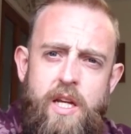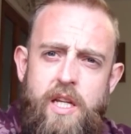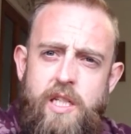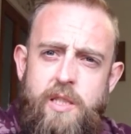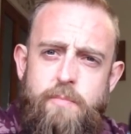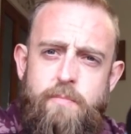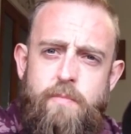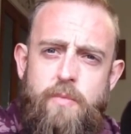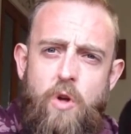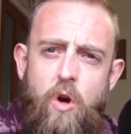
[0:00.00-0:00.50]

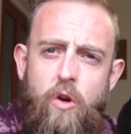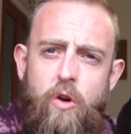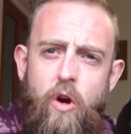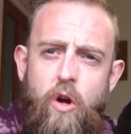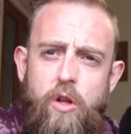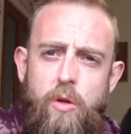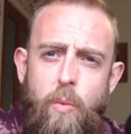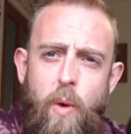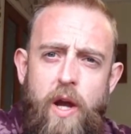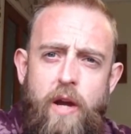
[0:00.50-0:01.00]
It's gone
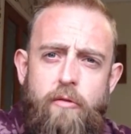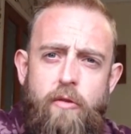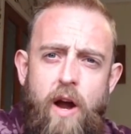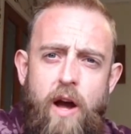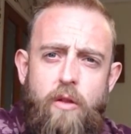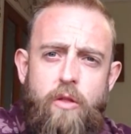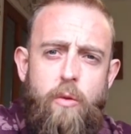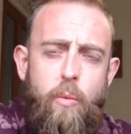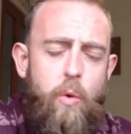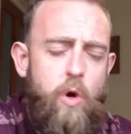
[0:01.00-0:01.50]
all the way
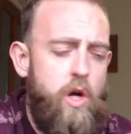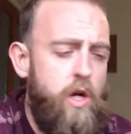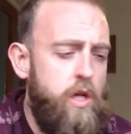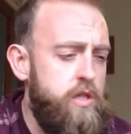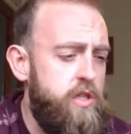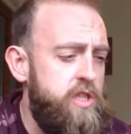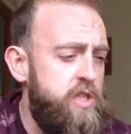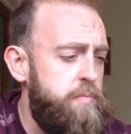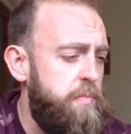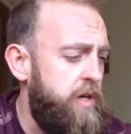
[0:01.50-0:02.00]
around the world
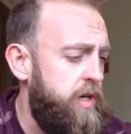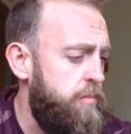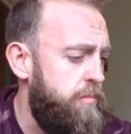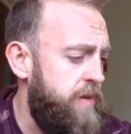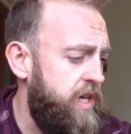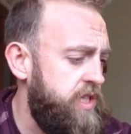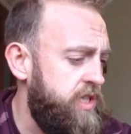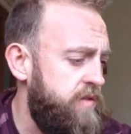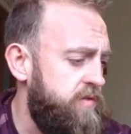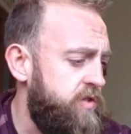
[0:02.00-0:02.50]
and it's been a
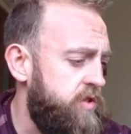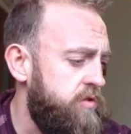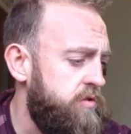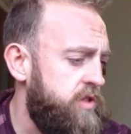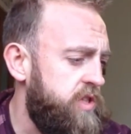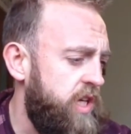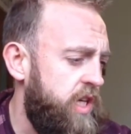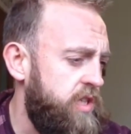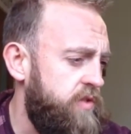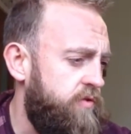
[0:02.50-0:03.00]
massive
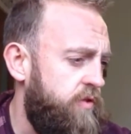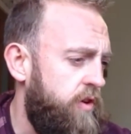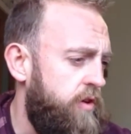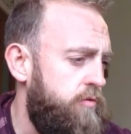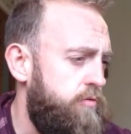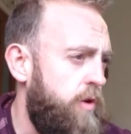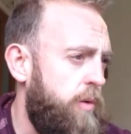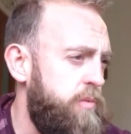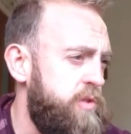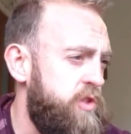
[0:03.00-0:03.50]
success for
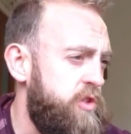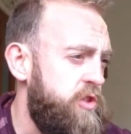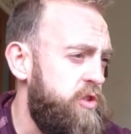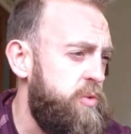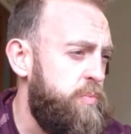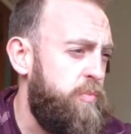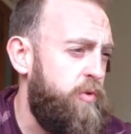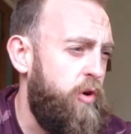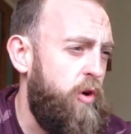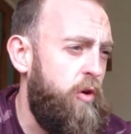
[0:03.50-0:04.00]

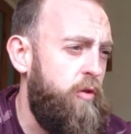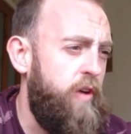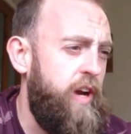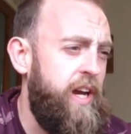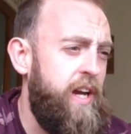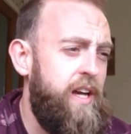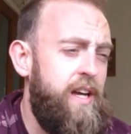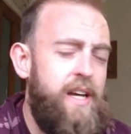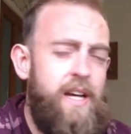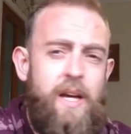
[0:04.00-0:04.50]
Robinson's
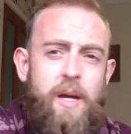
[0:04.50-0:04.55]
Brewery